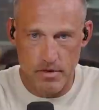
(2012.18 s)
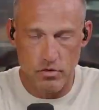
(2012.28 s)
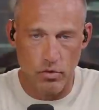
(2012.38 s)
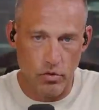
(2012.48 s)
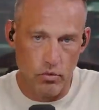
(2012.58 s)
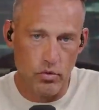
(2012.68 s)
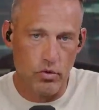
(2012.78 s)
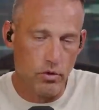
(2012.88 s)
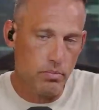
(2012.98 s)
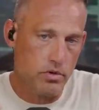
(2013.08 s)
So through
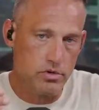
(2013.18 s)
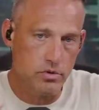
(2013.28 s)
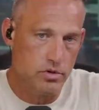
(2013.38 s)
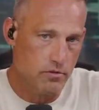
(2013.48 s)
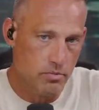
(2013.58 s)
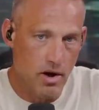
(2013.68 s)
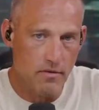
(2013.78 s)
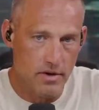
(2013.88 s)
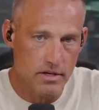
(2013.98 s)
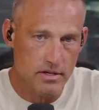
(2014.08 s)
their pursuit of
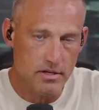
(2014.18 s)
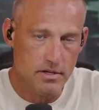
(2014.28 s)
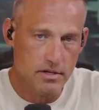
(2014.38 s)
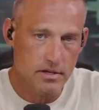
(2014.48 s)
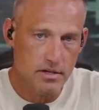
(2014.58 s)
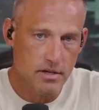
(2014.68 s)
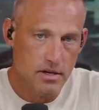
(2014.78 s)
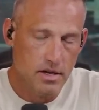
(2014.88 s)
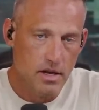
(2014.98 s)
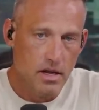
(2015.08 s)
profit,
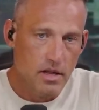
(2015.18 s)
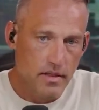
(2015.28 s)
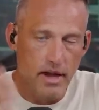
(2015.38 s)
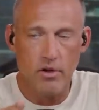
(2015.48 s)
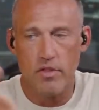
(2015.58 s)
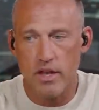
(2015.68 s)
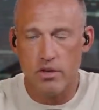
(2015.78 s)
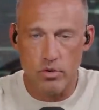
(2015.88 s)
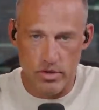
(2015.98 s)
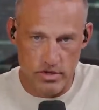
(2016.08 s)
they are then
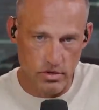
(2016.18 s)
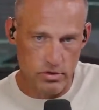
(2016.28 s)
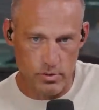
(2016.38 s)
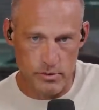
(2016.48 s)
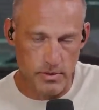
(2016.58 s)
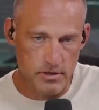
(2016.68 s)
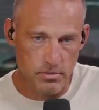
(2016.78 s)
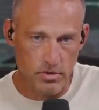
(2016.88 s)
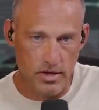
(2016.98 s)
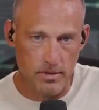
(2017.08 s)
doing the social
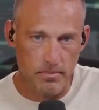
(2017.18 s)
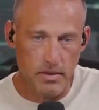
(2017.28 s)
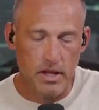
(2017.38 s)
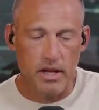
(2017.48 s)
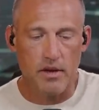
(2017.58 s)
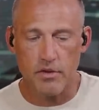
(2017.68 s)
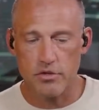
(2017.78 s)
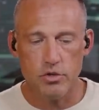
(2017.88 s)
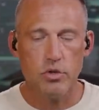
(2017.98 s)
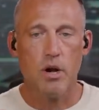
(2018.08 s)
responsible thing. If there's
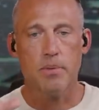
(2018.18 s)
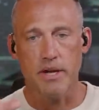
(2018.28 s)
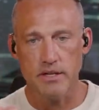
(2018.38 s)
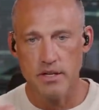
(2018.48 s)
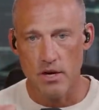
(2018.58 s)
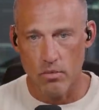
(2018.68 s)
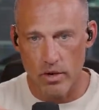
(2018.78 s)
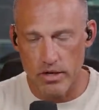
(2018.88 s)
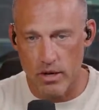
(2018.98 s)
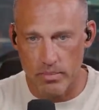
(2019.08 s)
two companies,
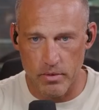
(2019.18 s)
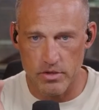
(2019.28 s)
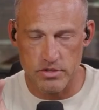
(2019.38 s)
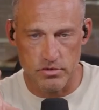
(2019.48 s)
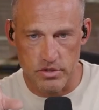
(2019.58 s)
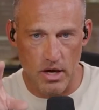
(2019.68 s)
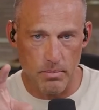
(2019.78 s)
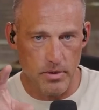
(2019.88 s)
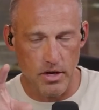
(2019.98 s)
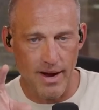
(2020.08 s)
one company wants to
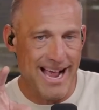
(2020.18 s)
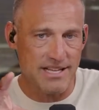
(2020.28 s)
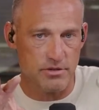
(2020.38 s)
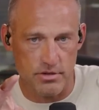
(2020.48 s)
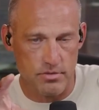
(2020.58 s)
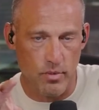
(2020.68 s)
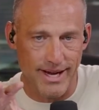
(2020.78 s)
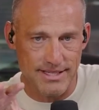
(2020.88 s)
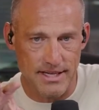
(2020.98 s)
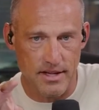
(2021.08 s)
dump, you know, hazardous
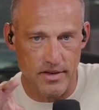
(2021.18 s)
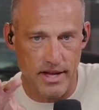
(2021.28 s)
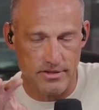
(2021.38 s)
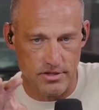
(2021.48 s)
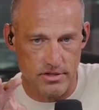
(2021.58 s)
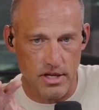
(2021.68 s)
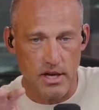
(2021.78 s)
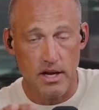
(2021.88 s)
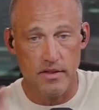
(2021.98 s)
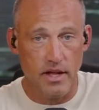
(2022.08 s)
waste into the desert,
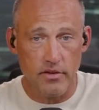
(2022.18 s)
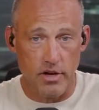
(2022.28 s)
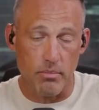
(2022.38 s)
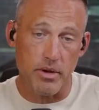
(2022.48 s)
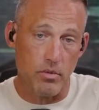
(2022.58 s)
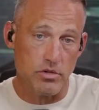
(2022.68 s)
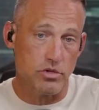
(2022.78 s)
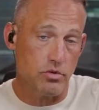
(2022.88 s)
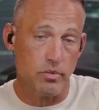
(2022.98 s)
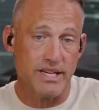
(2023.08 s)
and the other company wants
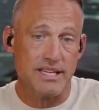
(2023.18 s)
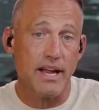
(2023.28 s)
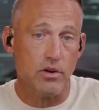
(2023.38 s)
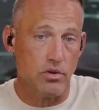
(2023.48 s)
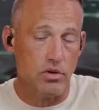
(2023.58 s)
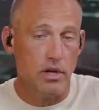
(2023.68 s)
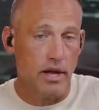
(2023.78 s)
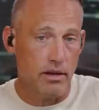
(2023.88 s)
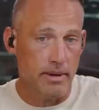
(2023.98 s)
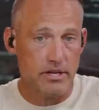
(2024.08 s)
to recycle
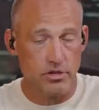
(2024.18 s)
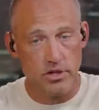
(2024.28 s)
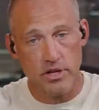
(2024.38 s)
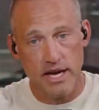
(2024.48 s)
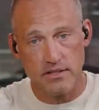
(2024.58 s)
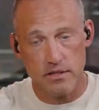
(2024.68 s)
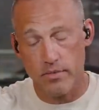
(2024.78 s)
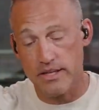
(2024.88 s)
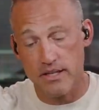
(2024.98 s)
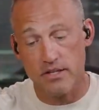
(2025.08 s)
and make sure that the hazardous
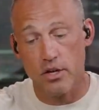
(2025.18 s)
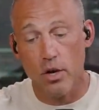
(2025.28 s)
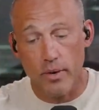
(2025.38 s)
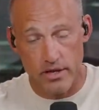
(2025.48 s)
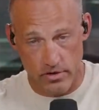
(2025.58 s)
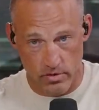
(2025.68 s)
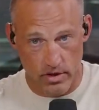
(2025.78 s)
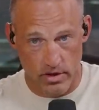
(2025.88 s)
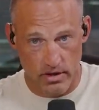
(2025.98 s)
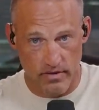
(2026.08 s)
waste doesn't go into
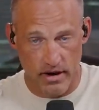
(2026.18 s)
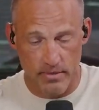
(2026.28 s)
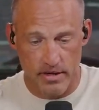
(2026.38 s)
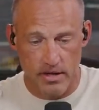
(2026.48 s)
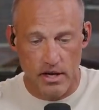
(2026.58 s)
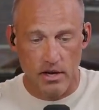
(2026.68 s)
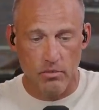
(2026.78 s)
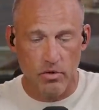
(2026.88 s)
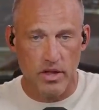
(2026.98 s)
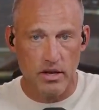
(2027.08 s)
the environment,
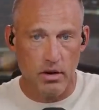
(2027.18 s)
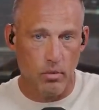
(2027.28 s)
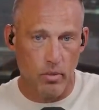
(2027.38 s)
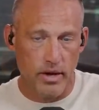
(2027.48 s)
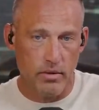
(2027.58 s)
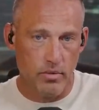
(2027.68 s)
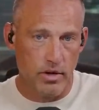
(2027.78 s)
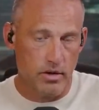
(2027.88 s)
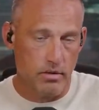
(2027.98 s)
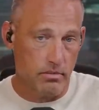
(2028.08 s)
well then we
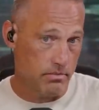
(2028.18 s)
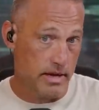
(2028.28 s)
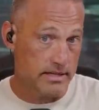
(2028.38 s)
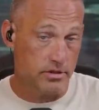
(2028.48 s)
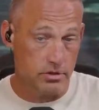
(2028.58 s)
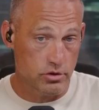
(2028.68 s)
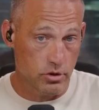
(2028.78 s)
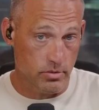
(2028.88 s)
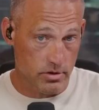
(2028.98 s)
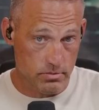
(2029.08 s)
would as
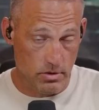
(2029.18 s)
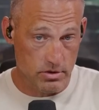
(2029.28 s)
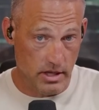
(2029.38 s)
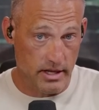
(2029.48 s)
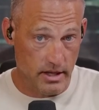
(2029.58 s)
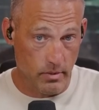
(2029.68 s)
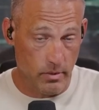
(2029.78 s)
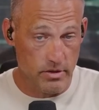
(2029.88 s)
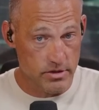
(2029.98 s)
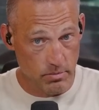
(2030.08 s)
consumers, most likely we
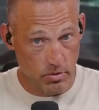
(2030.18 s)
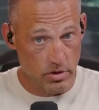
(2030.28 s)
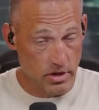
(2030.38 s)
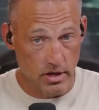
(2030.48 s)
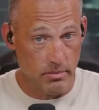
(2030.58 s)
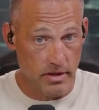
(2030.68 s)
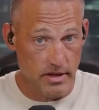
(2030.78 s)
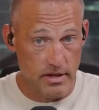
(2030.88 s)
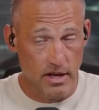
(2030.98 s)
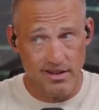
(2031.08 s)
would support the company
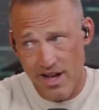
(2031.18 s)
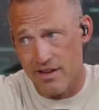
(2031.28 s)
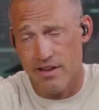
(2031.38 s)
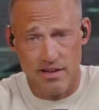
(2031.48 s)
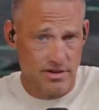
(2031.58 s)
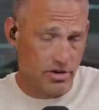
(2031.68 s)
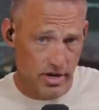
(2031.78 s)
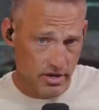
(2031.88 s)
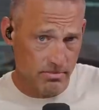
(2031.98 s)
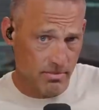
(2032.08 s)
that's not
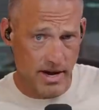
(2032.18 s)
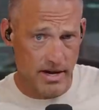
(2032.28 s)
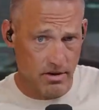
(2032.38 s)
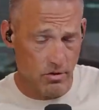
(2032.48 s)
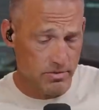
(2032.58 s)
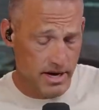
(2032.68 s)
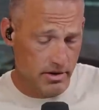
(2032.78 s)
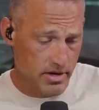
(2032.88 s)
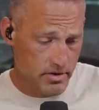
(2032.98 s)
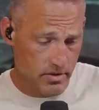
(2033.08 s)
turning my hometown
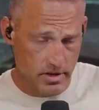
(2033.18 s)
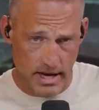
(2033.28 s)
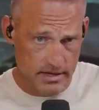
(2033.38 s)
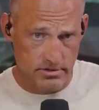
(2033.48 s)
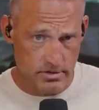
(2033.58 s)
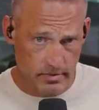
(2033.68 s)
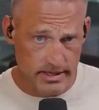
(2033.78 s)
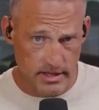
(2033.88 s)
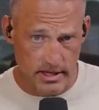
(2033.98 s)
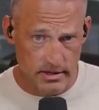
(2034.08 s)
into a hazardous
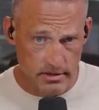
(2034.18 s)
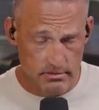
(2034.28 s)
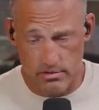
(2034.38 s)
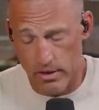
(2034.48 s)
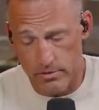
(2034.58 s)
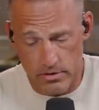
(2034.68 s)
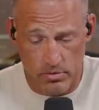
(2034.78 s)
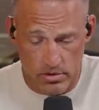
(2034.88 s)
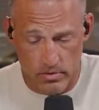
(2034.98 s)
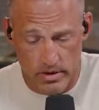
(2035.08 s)
wasteland. So I would
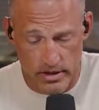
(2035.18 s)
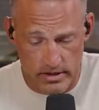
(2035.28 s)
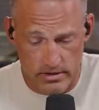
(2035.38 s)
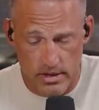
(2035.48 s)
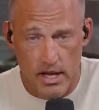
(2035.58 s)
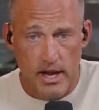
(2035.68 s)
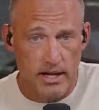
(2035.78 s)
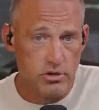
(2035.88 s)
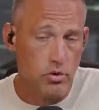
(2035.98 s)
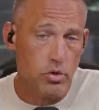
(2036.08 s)
support the one that doesn't.
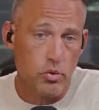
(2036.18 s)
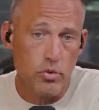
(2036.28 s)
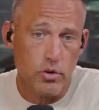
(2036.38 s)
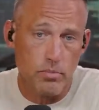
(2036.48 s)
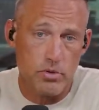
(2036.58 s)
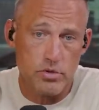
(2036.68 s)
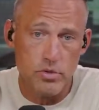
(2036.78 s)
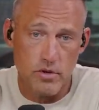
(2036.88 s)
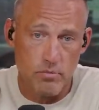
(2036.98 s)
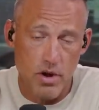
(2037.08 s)
And so through their
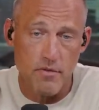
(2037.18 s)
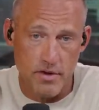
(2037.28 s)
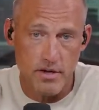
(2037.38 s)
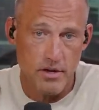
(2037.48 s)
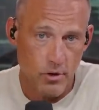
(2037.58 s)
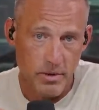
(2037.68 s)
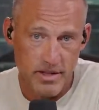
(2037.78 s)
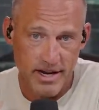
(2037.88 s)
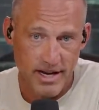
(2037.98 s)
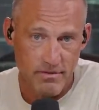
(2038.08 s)
pursuit of profit, hoping
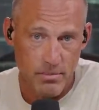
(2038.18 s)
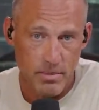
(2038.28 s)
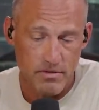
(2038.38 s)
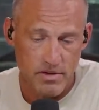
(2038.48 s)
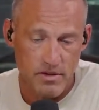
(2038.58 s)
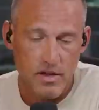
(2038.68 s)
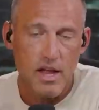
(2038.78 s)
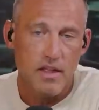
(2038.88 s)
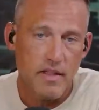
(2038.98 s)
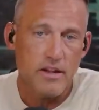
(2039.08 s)
that I give them business,
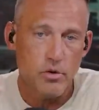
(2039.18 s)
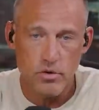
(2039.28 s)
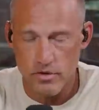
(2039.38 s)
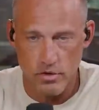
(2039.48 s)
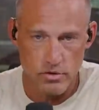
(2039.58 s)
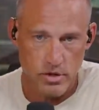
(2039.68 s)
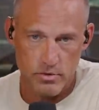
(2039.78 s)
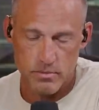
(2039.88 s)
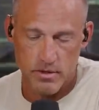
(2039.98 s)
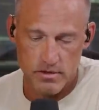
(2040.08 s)
they do the socially
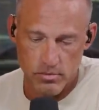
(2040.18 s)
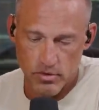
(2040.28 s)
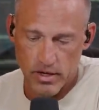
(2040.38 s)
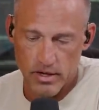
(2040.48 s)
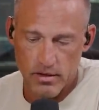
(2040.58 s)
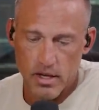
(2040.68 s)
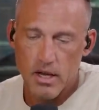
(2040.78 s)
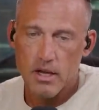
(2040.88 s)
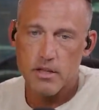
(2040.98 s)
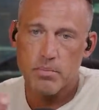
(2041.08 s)
responsible thing.
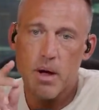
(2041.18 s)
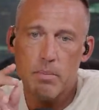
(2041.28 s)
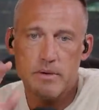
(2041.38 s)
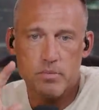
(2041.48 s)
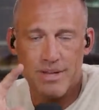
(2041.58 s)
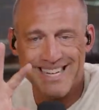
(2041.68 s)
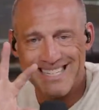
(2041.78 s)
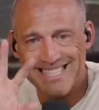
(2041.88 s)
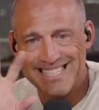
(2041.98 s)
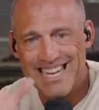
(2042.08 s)
The problem is when the
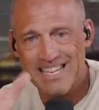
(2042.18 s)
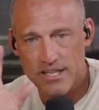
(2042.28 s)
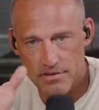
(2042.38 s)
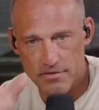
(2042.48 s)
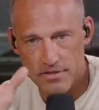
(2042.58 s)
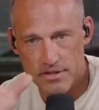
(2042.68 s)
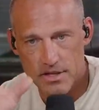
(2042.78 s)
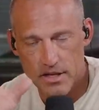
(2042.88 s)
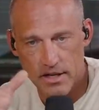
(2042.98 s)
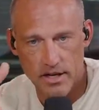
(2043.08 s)
incentives
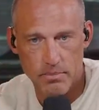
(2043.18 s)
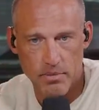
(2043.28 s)
get